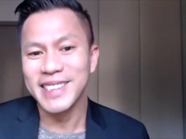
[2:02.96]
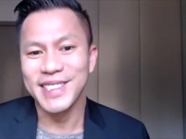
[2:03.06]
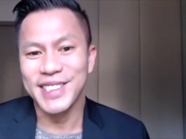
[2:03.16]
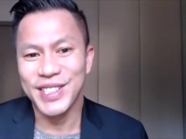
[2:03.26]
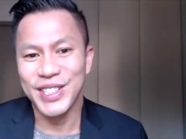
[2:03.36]

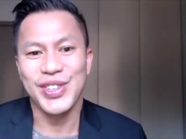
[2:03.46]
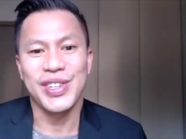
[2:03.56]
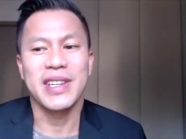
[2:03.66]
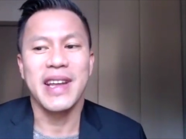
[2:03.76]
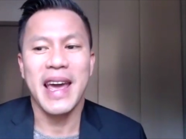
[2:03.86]

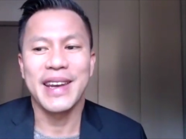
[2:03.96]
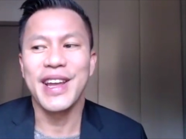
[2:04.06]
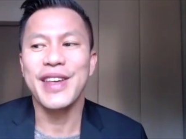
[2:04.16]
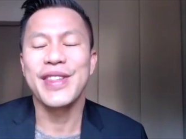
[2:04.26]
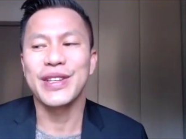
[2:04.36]
decision had
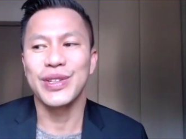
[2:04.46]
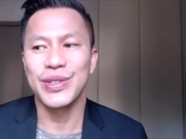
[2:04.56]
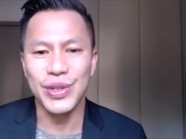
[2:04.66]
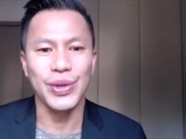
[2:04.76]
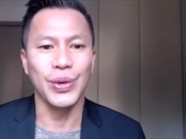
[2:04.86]
nothing to
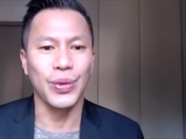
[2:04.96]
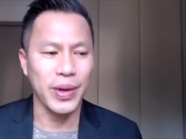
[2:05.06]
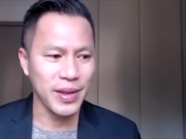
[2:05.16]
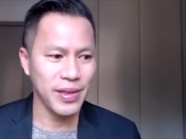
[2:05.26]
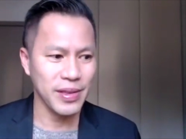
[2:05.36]
do
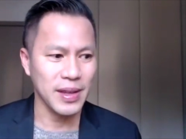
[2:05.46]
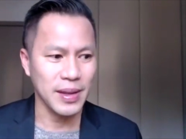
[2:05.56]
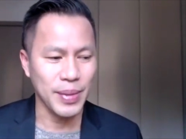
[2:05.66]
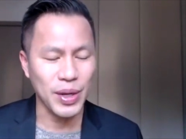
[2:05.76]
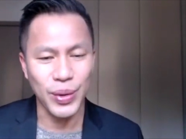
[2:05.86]
with the
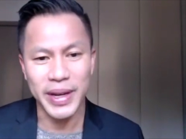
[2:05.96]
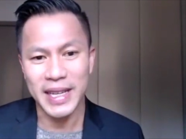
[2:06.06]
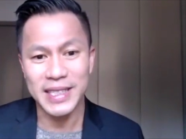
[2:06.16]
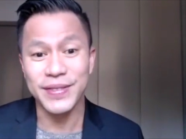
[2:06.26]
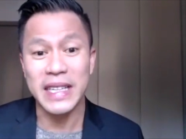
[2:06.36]
Bitcoin
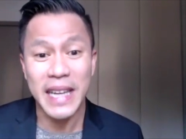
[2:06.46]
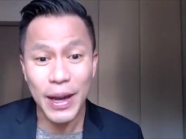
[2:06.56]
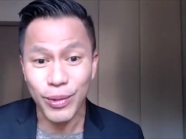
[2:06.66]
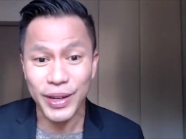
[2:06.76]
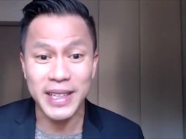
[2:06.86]
SV
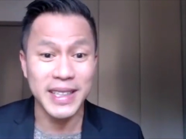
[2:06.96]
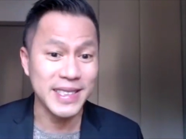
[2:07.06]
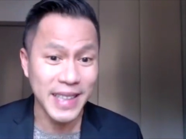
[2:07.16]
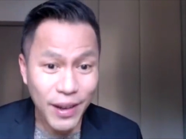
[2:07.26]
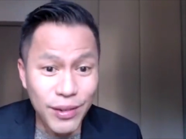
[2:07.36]
network
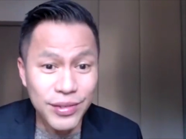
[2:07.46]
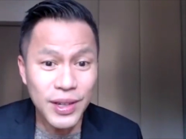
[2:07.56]
itself